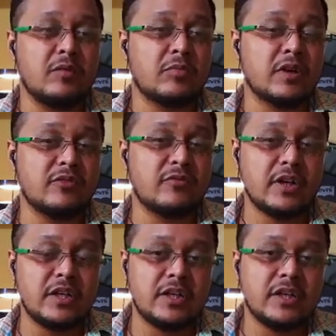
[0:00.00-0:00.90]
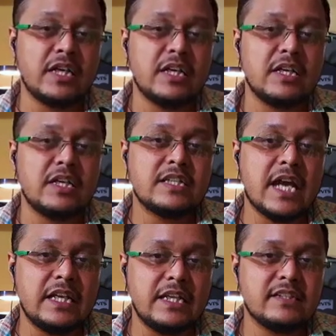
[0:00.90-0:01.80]
confront
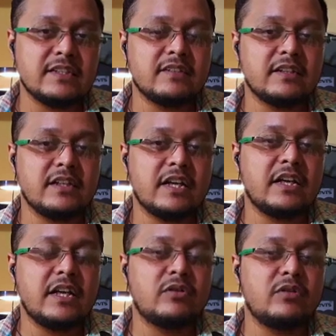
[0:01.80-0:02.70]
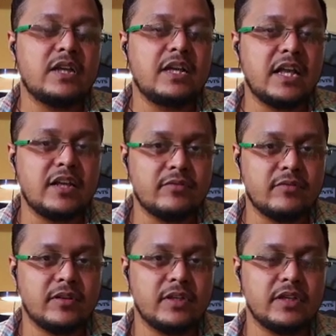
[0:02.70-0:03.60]
challenges in their day-to-day life.
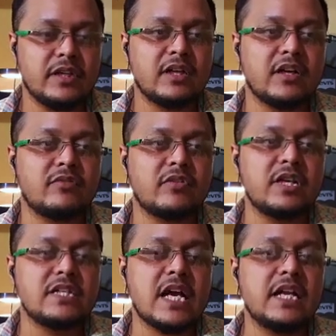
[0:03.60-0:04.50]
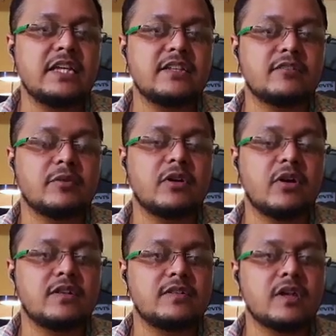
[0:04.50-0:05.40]
They confront challenges
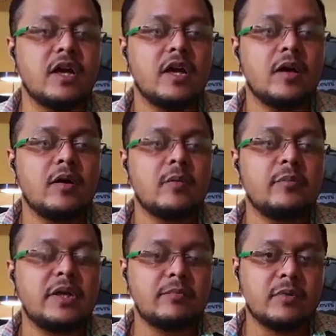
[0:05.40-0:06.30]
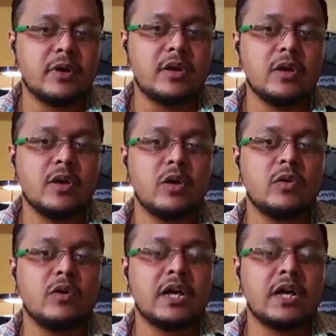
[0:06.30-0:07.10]
because people who are